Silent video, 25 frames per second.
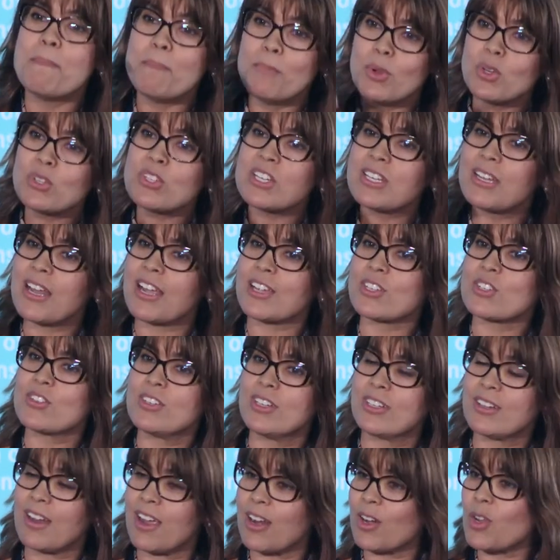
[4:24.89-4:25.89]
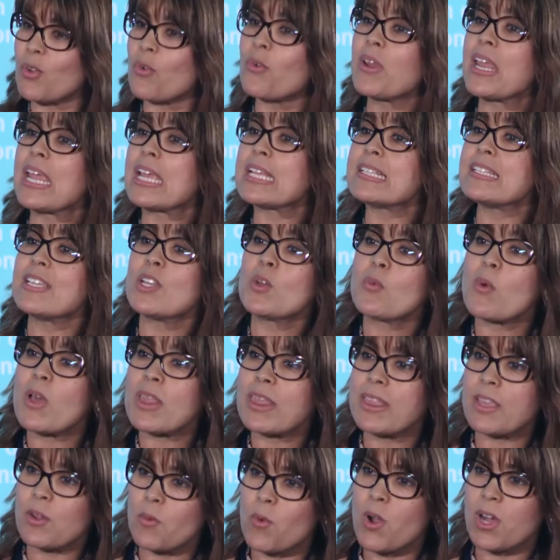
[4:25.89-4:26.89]
Multinationals are creating
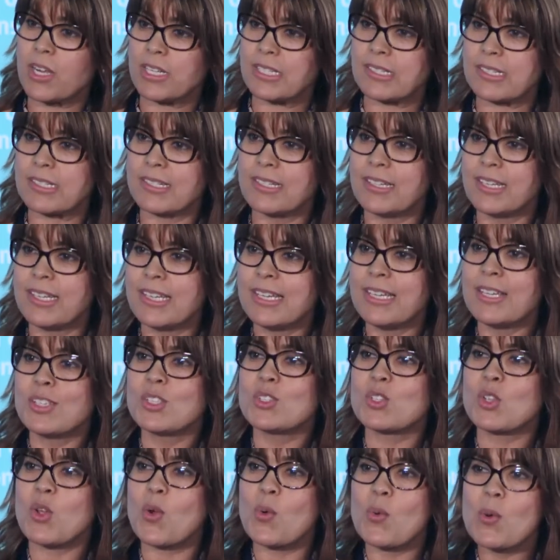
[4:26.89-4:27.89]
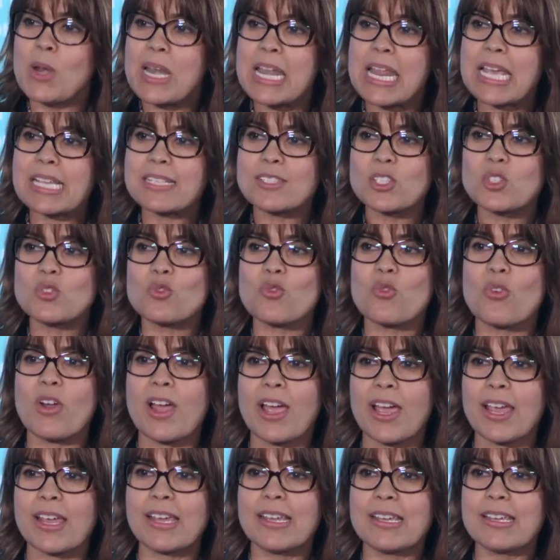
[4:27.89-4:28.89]
what they want. So let's
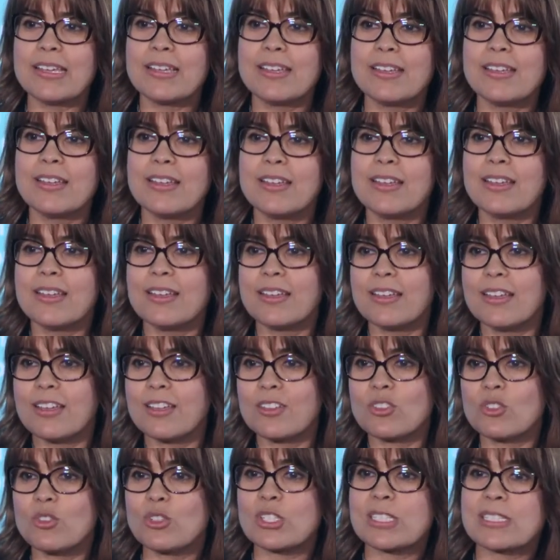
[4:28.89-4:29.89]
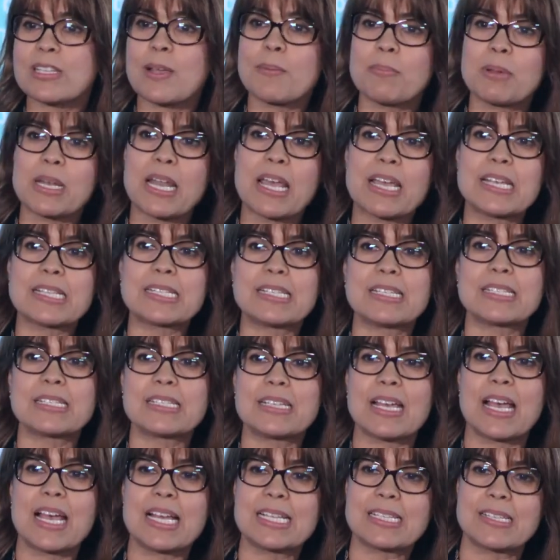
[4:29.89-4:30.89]
try to stabilize
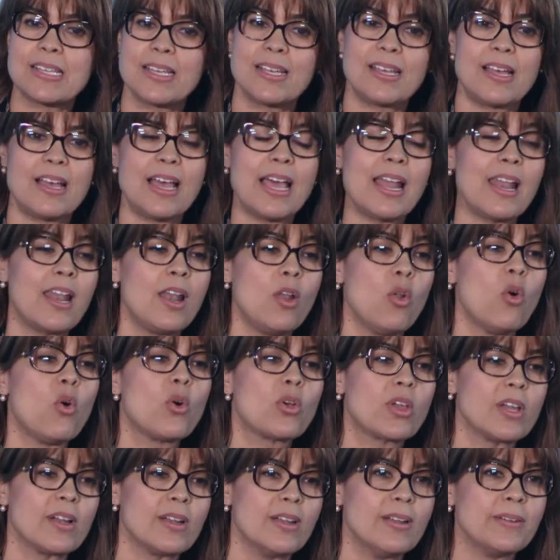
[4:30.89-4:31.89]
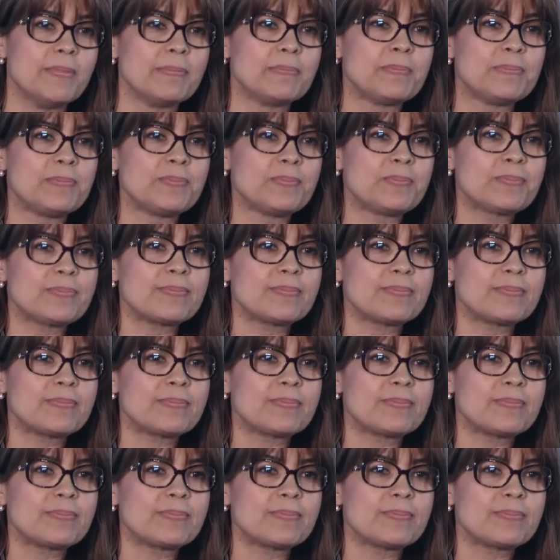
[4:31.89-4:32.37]
it as a local.